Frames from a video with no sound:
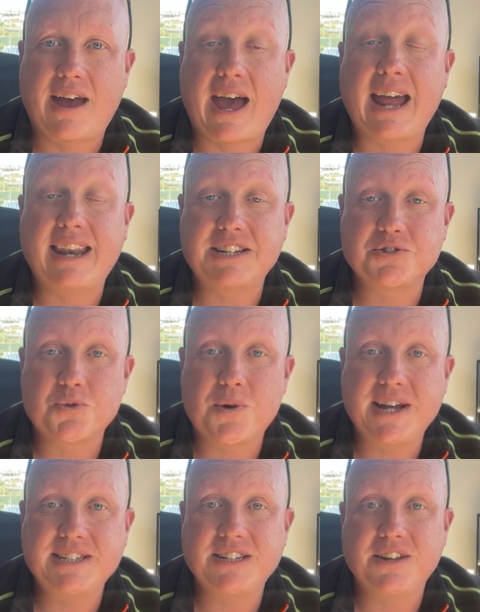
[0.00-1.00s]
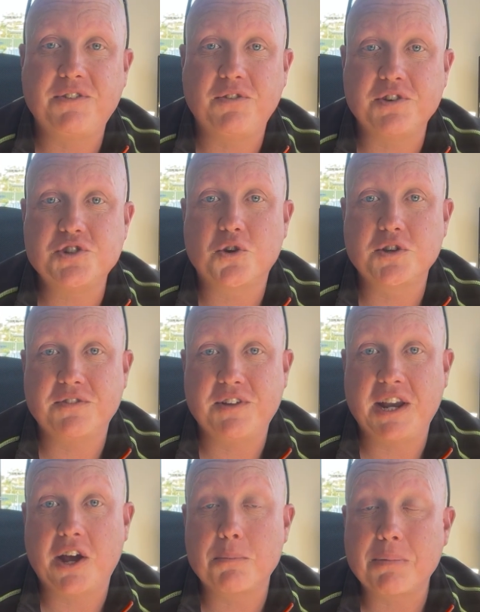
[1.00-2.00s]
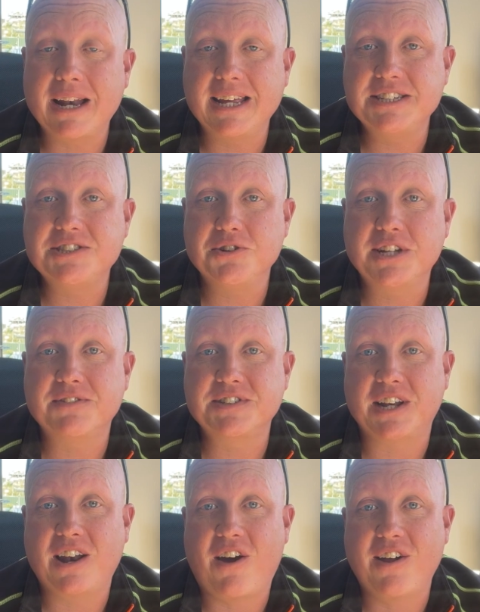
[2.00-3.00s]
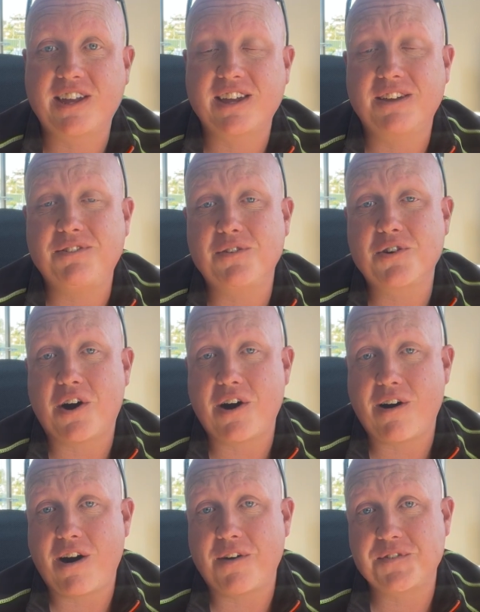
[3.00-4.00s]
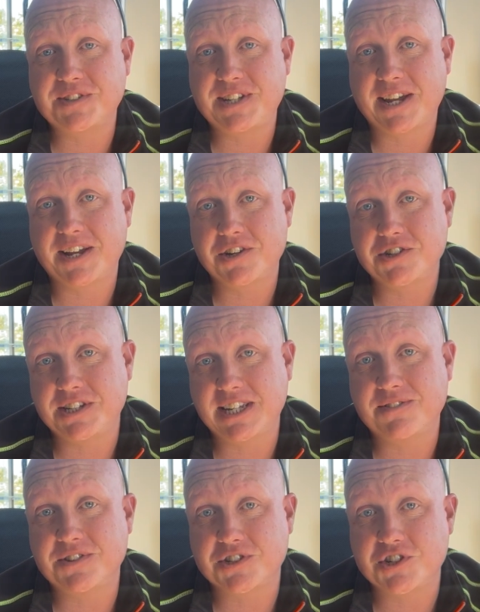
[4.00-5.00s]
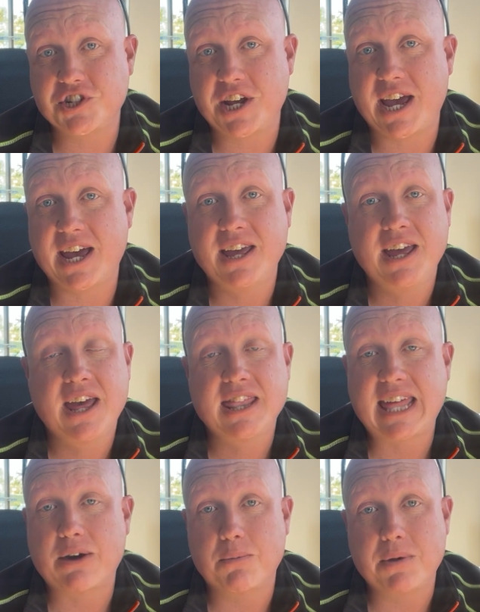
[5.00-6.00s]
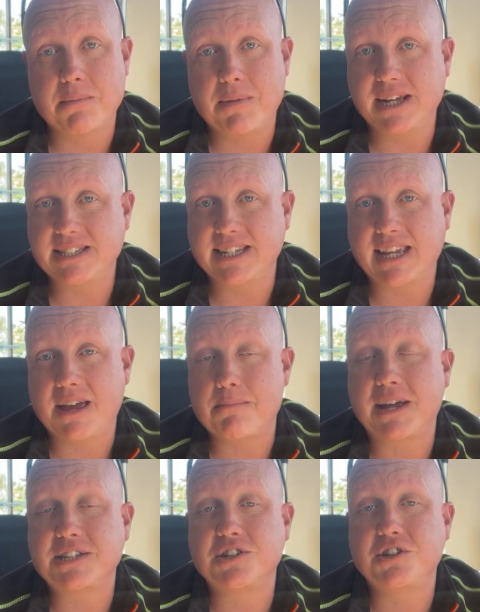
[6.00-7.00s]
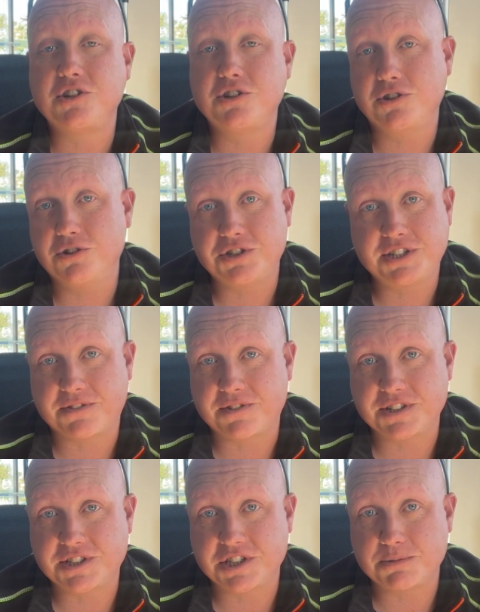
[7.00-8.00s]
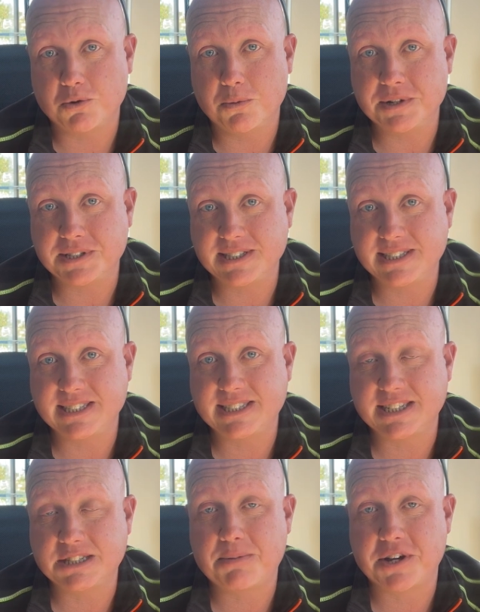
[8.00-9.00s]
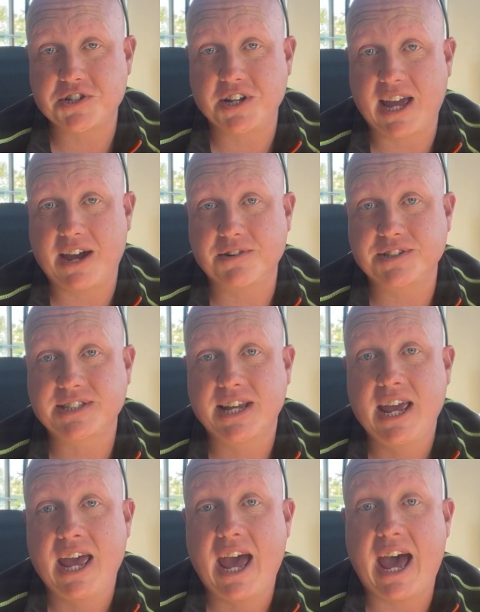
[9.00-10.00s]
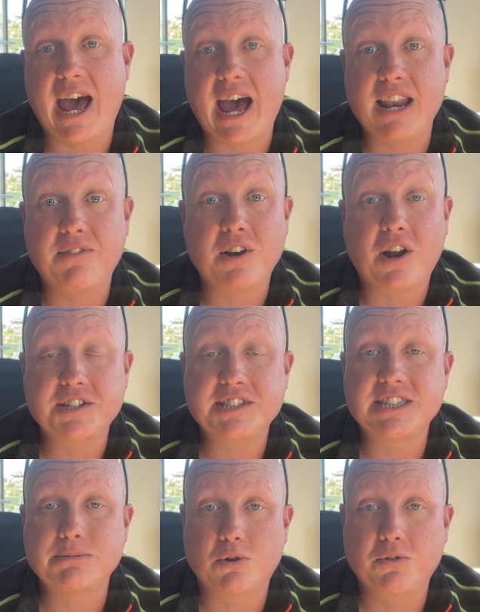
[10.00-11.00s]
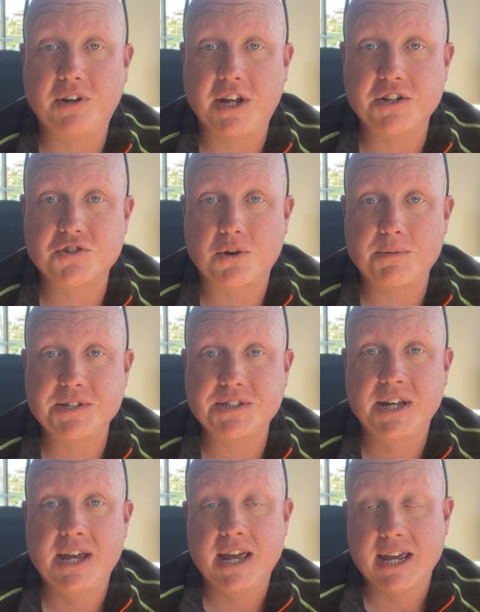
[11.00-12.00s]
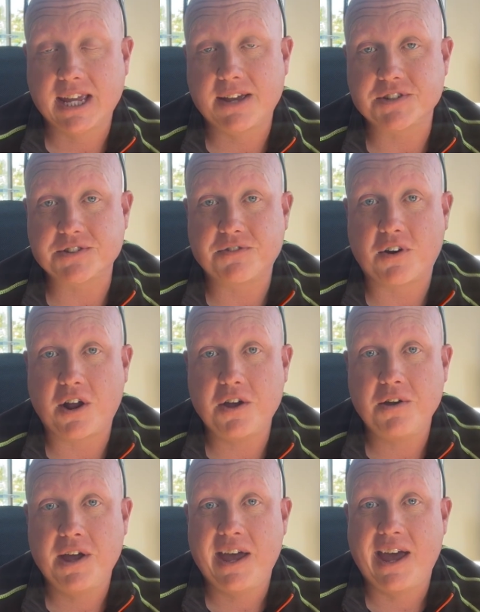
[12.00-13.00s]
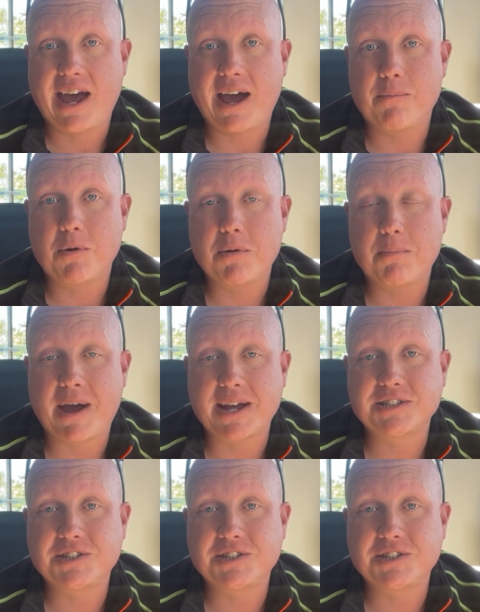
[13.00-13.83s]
And as always, if you've enjoyed the video, please do give us a like. If you've got half a second just to give us a share, that would be amazing. It makes a huge difference to small businesses, especially ours. And if you'd like to see some more videos from us, give us a follow, and we'll be back